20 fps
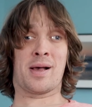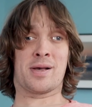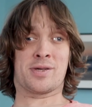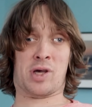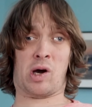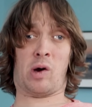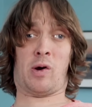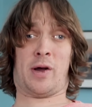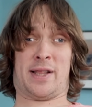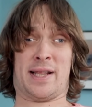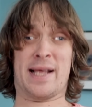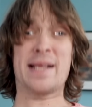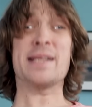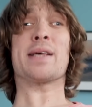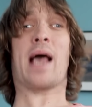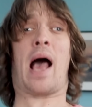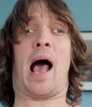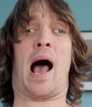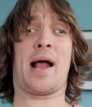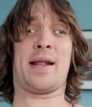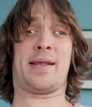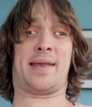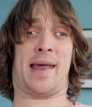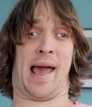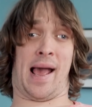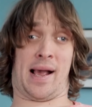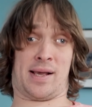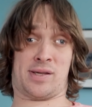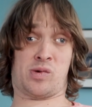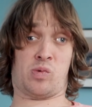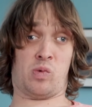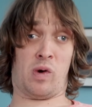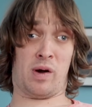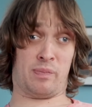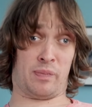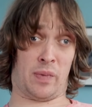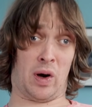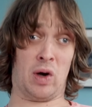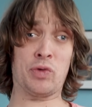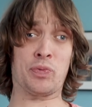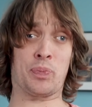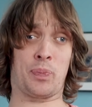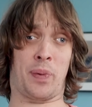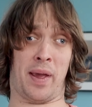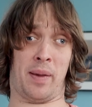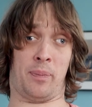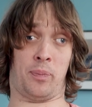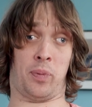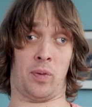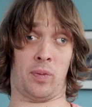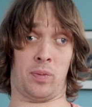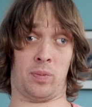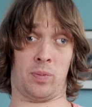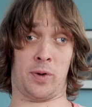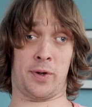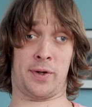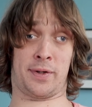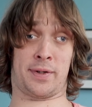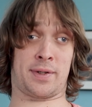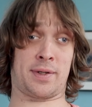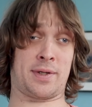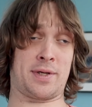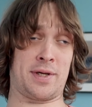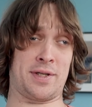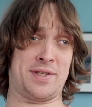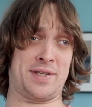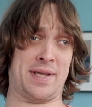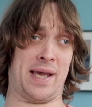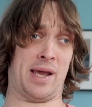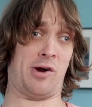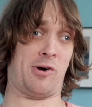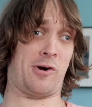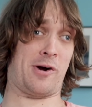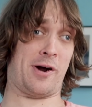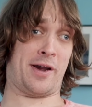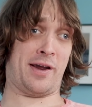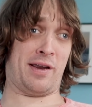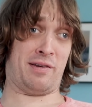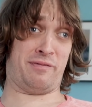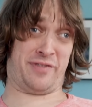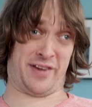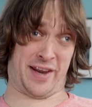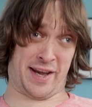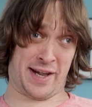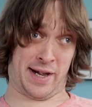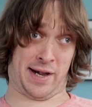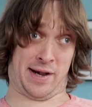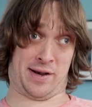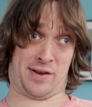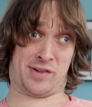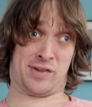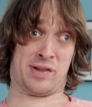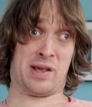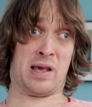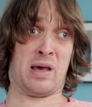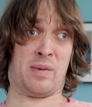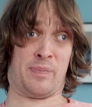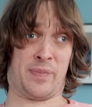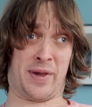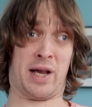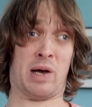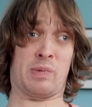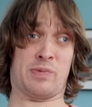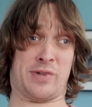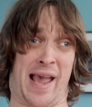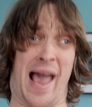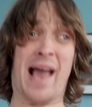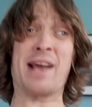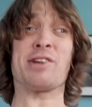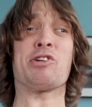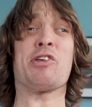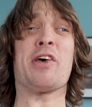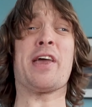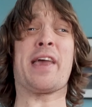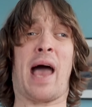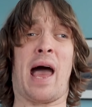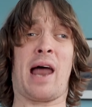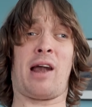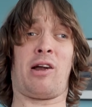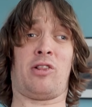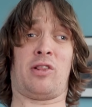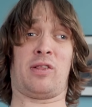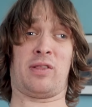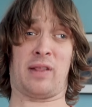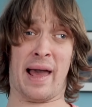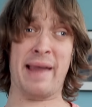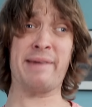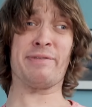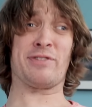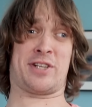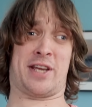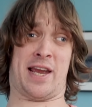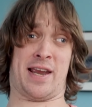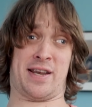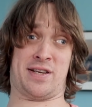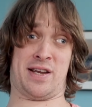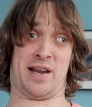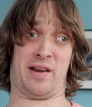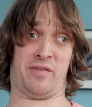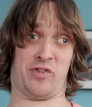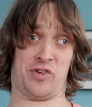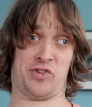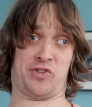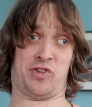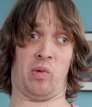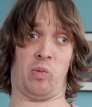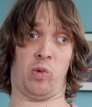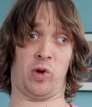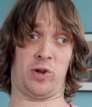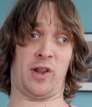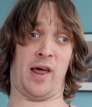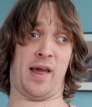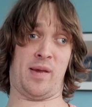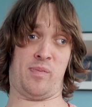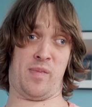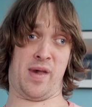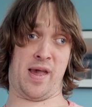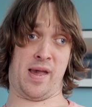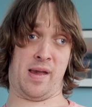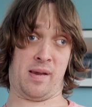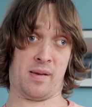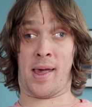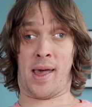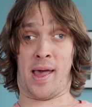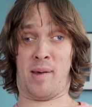So in this context, what most people would consider a convenience becomes actually kind of life-changing for someone like me.